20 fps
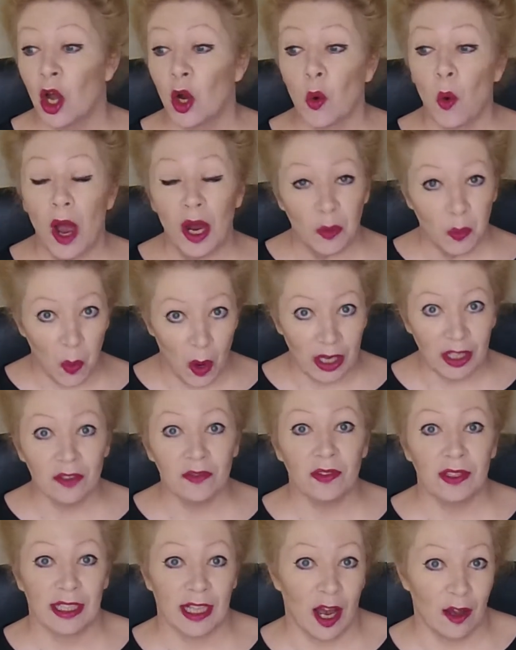Quite
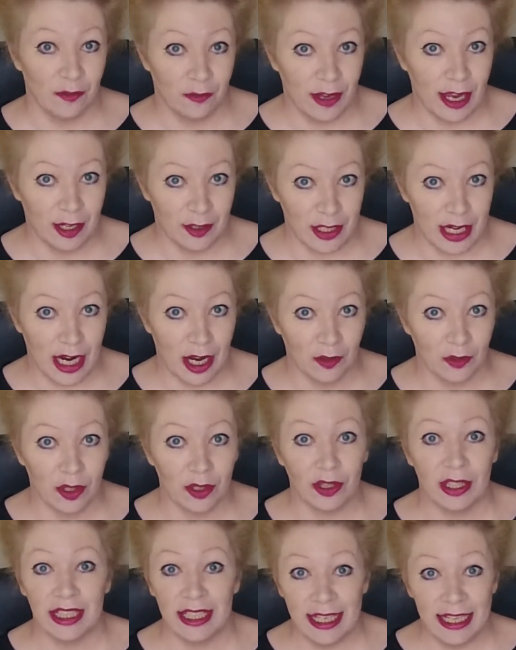wonderfully, I found out
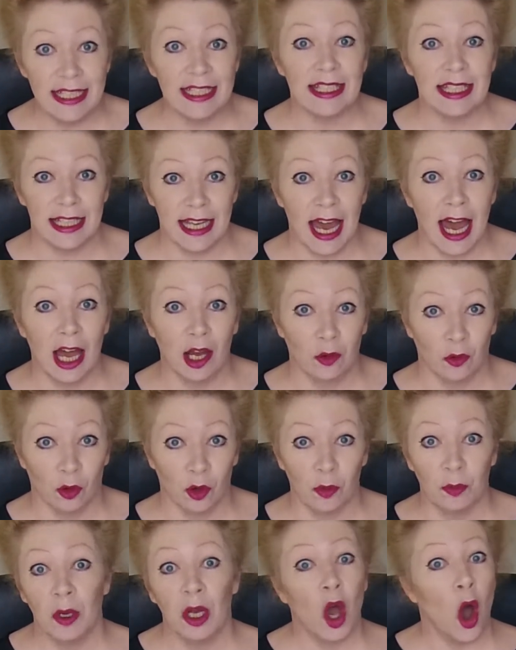that the ECR
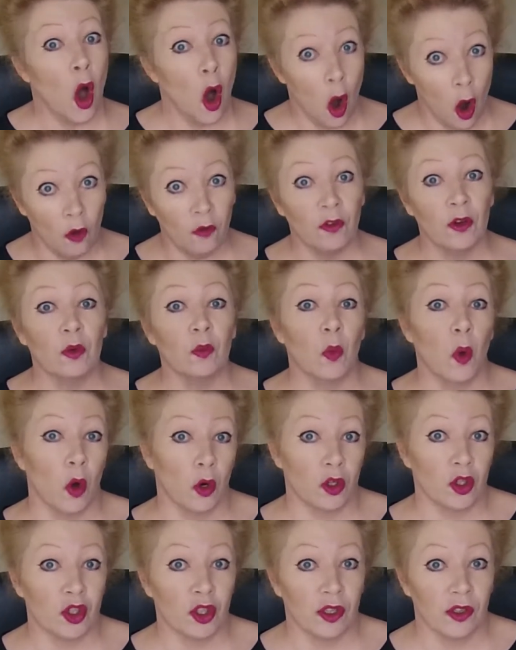group often
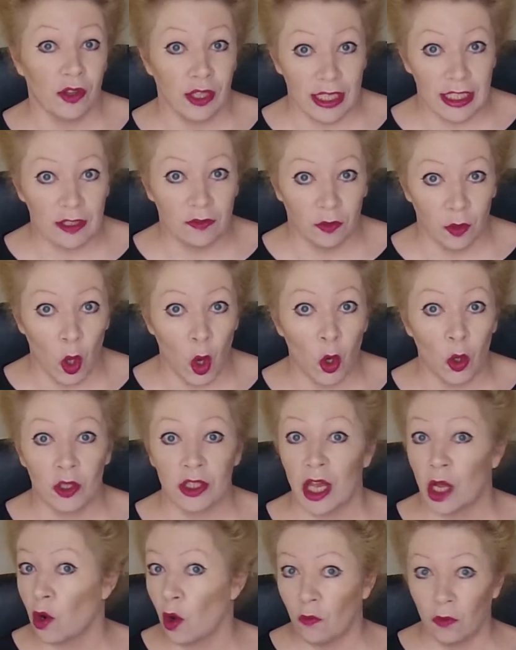watch these vlogs
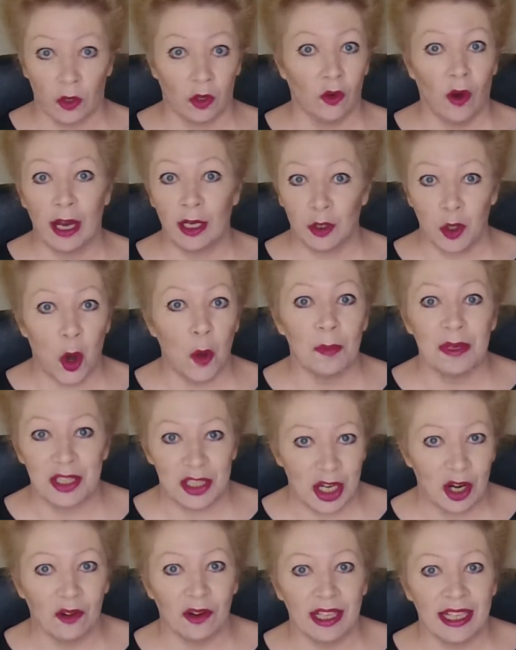and offer great
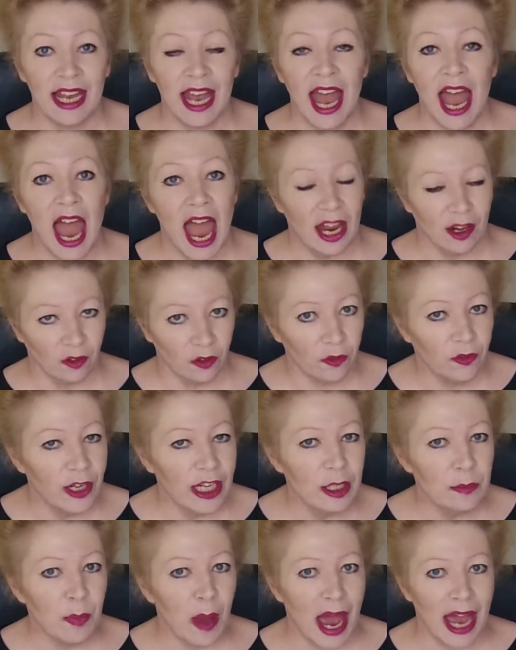commentary and
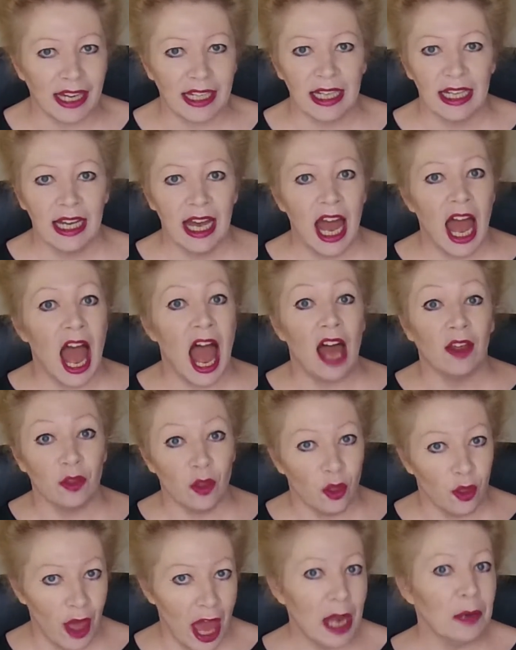feedback, and
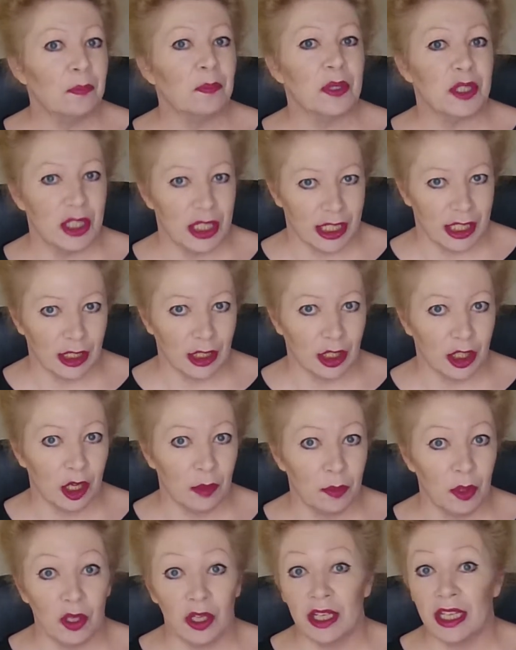that particular
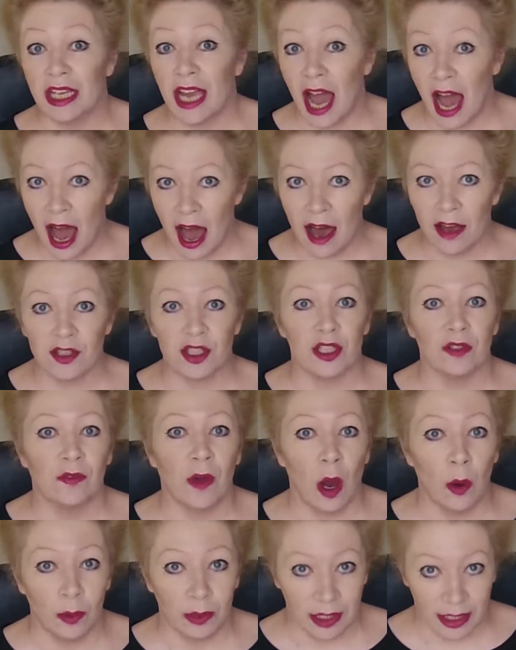community asked if
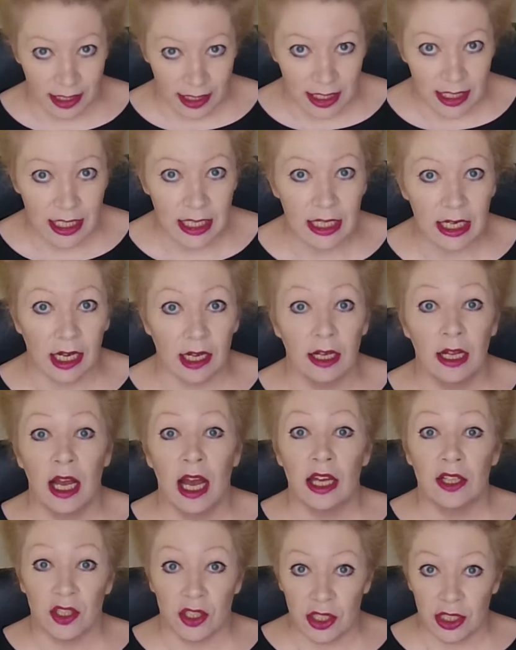I would consider
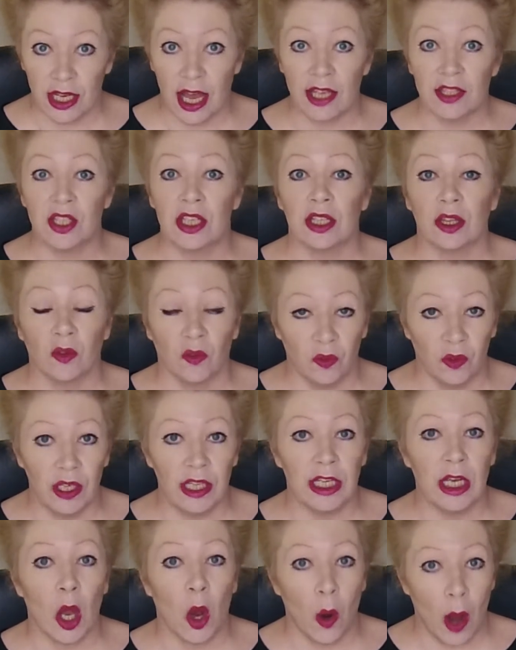discussing the
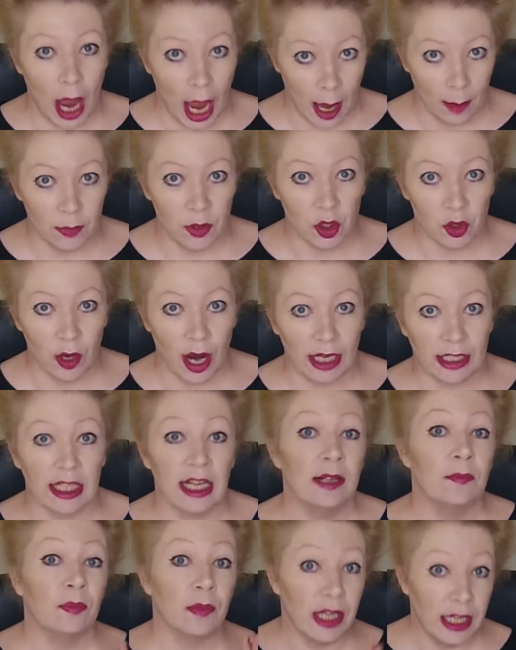video abstract
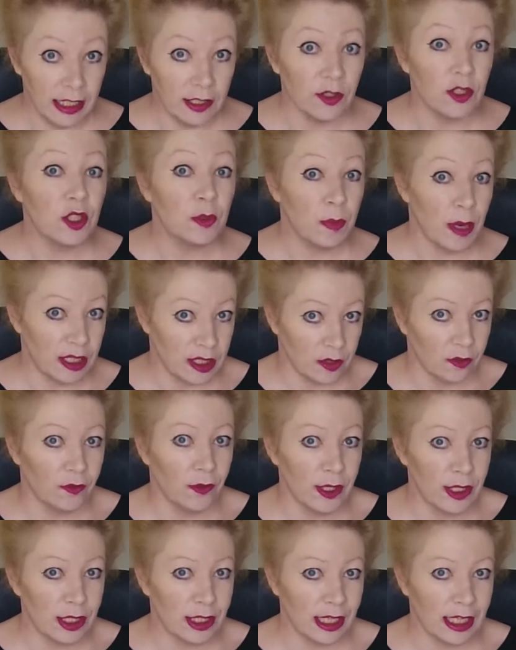in
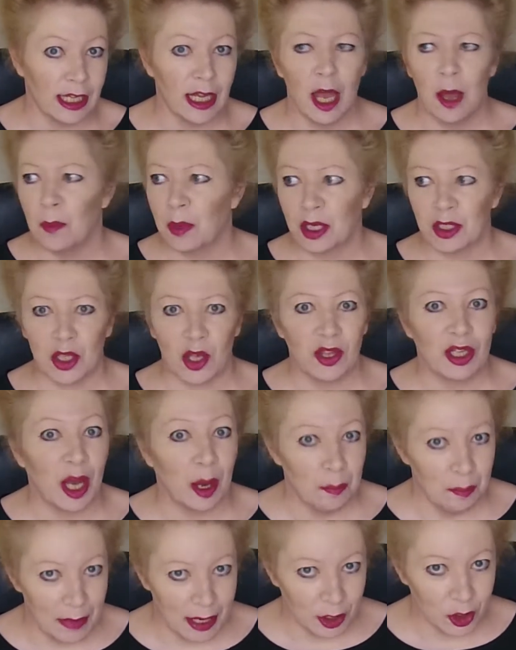specificity, because I think
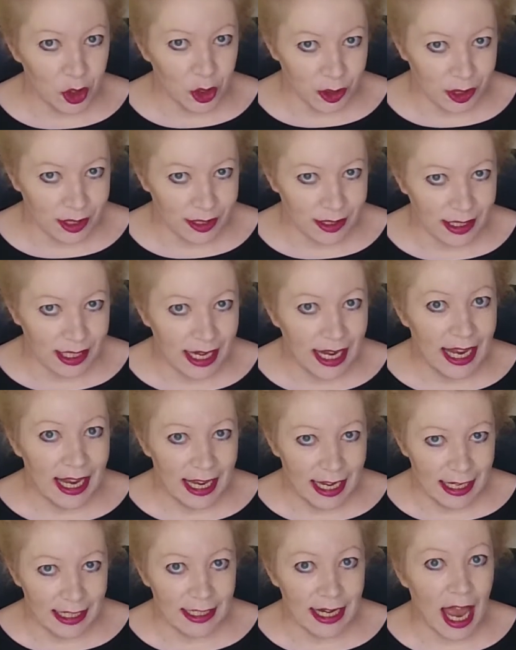I mentioned it
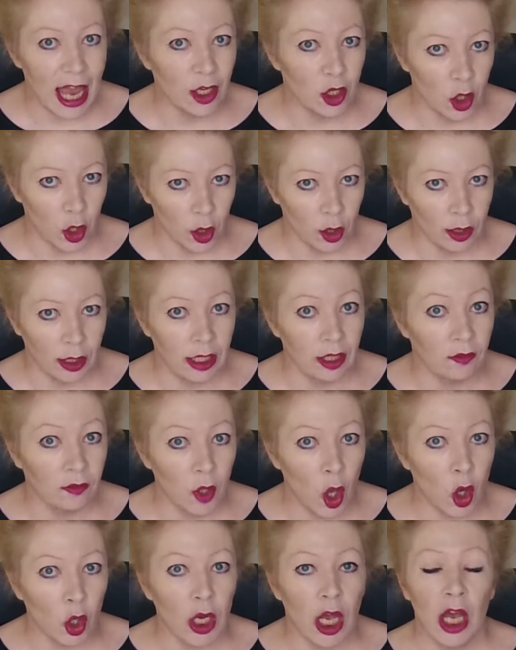in an earlier
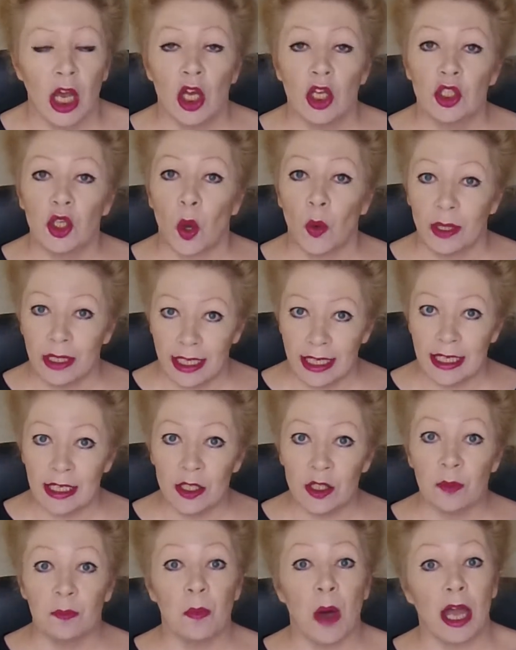vlog. So it
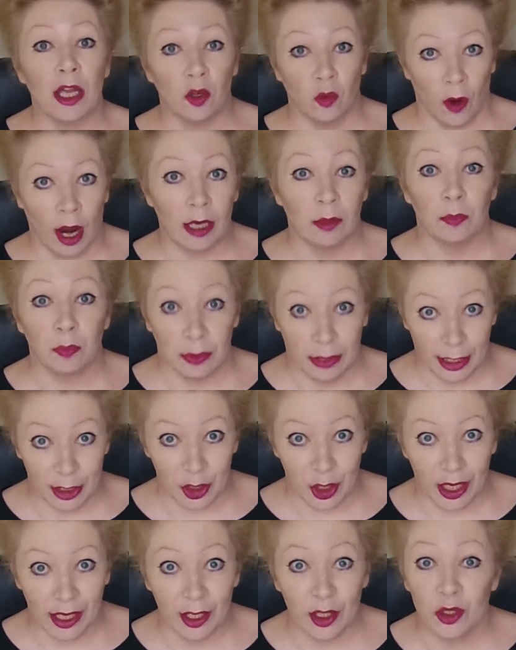is my great
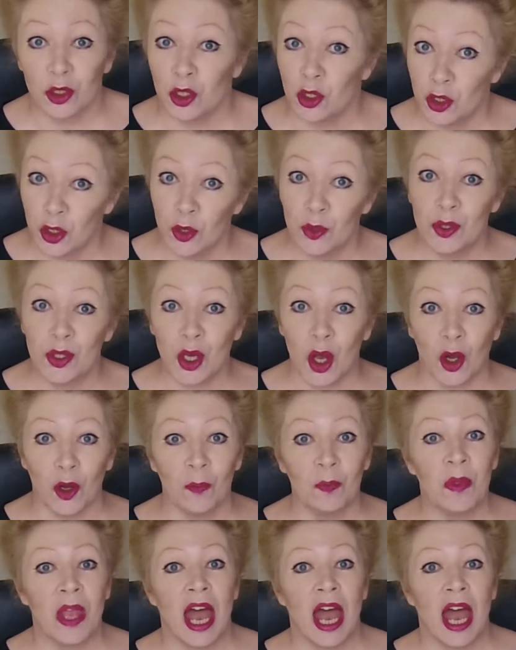pleasure to do so.